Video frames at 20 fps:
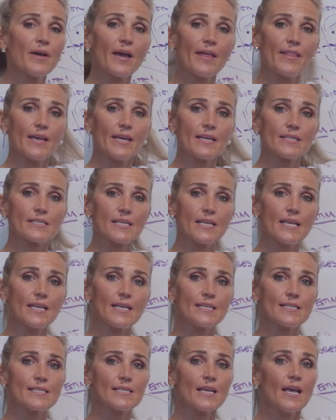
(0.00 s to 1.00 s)
by this
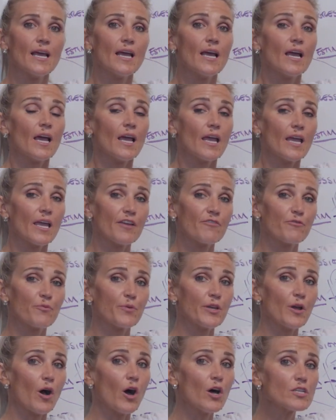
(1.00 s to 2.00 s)
is, if
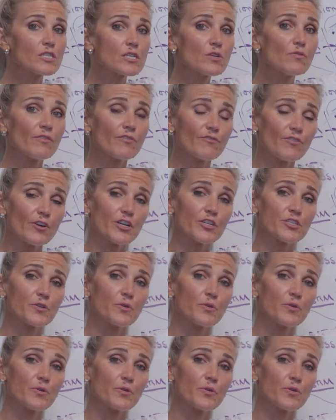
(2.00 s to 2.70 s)
we also refer